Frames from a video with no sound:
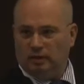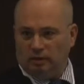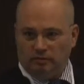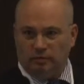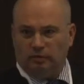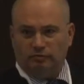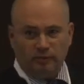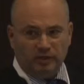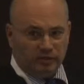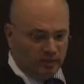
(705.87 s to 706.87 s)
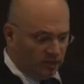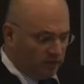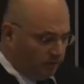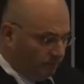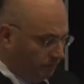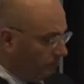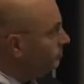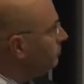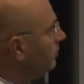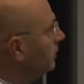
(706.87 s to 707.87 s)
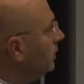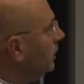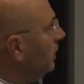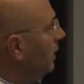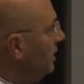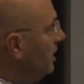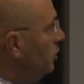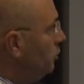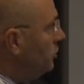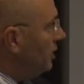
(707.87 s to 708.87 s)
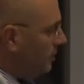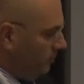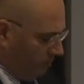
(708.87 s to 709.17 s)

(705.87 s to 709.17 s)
if you're familiar in that, and they use that.